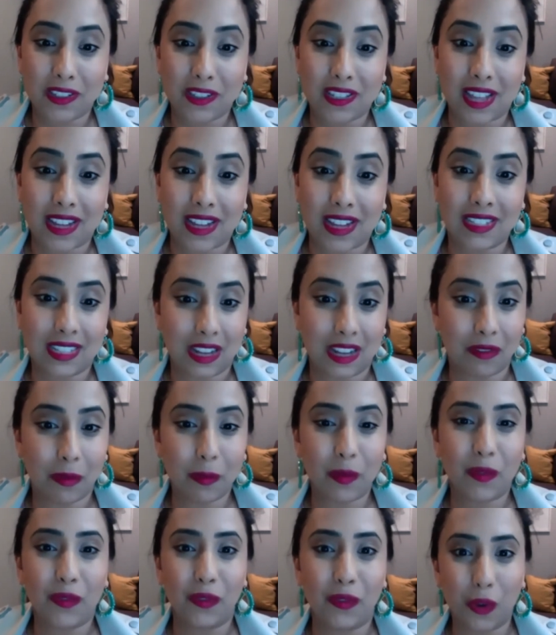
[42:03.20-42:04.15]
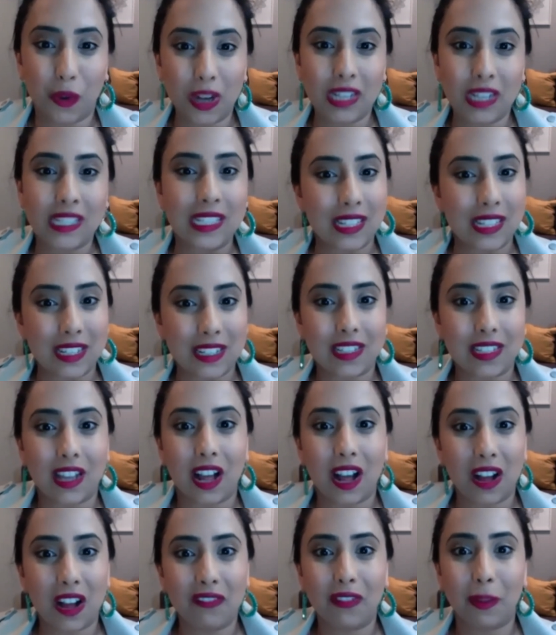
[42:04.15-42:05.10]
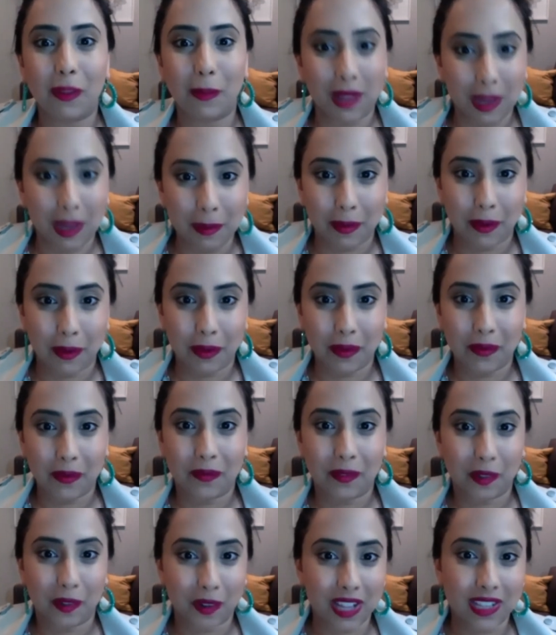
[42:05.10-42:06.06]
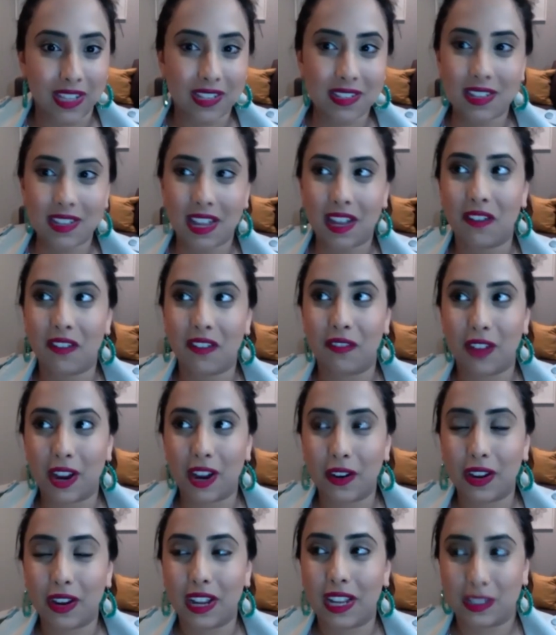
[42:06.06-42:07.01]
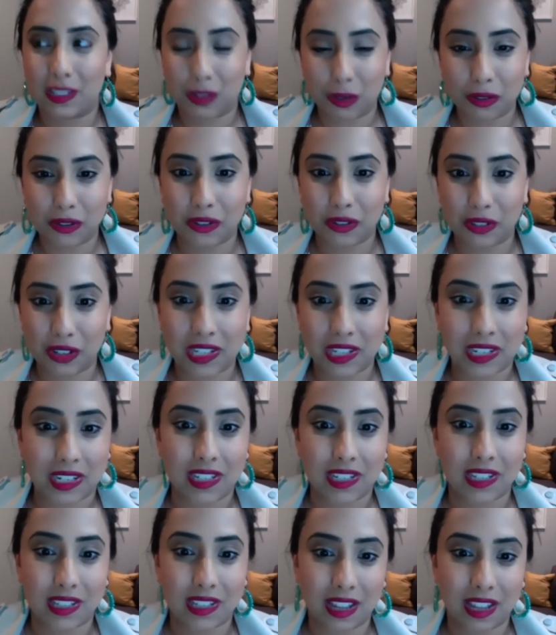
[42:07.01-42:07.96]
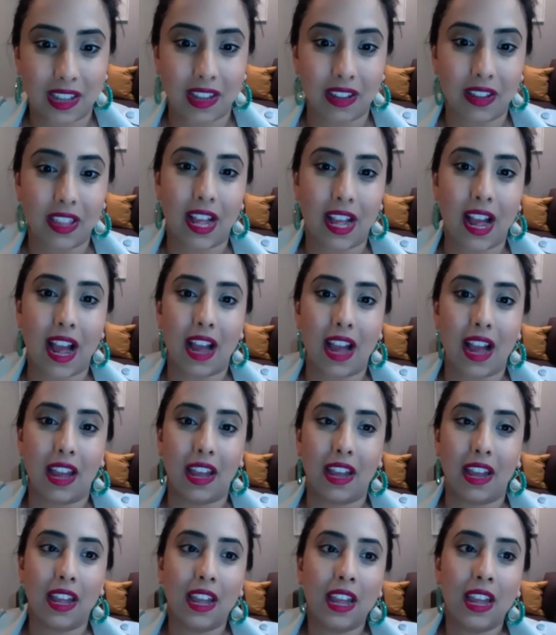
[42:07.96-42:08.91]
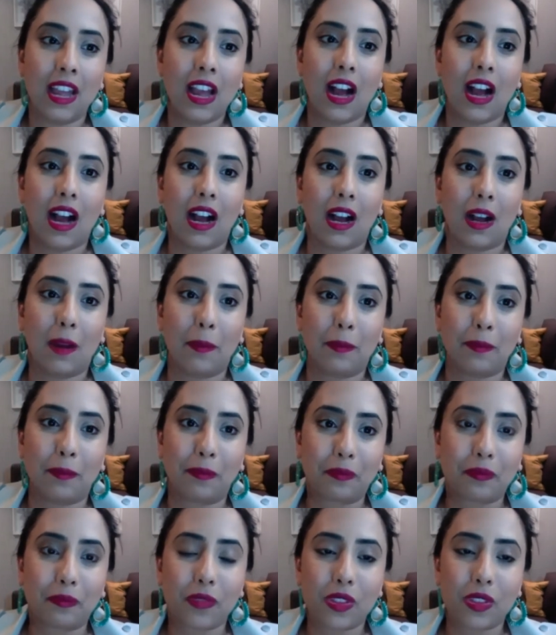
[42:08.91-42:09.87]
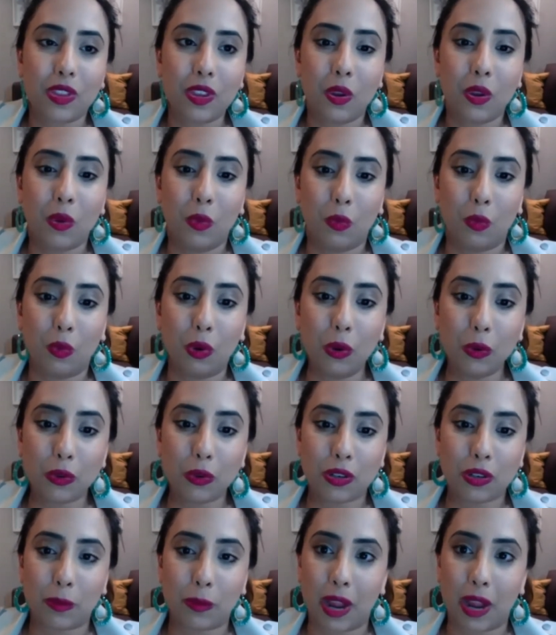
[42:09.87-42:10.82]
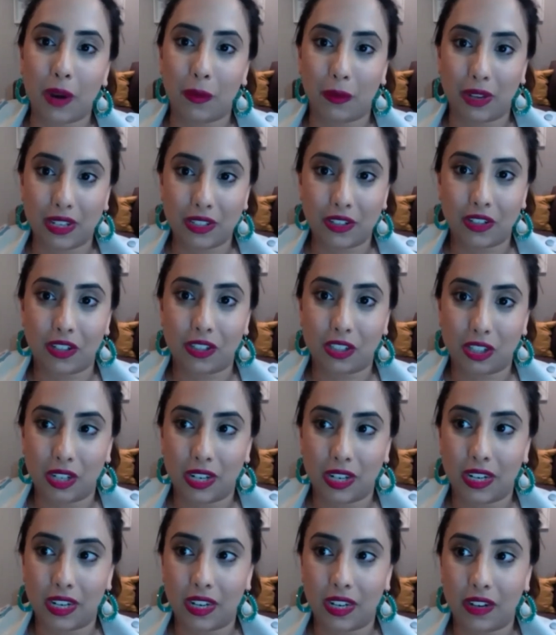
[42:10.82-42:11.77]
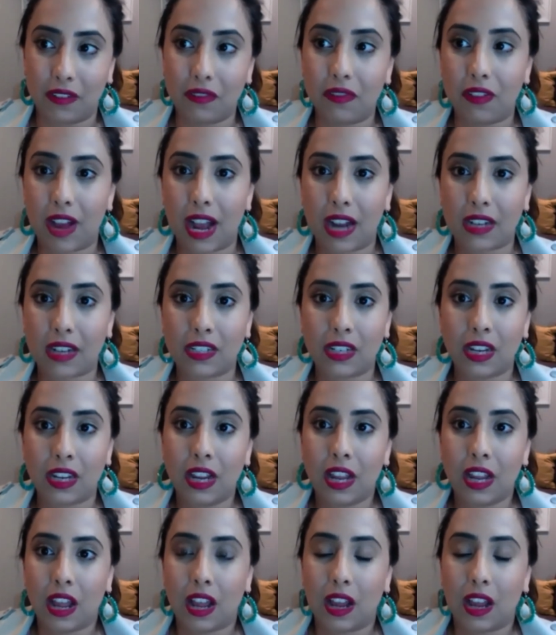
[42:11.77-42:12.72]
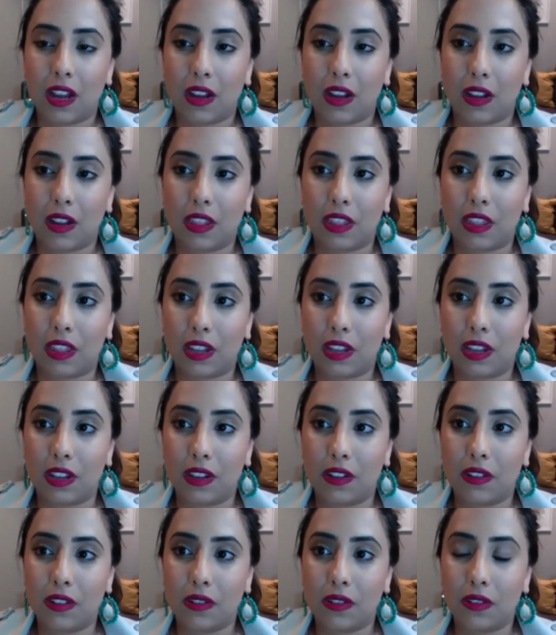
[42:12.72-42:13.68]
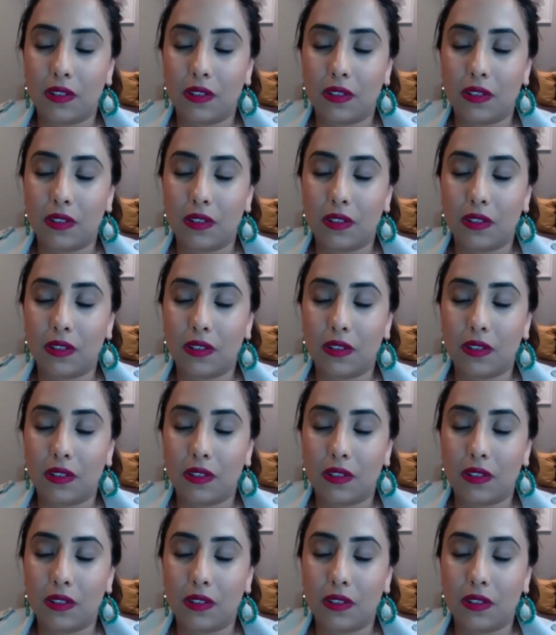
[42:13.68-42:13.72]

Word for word: like I said, from the voices of the people, right? This is like a very social justice thing that I um, root my research in. In fact, uh, the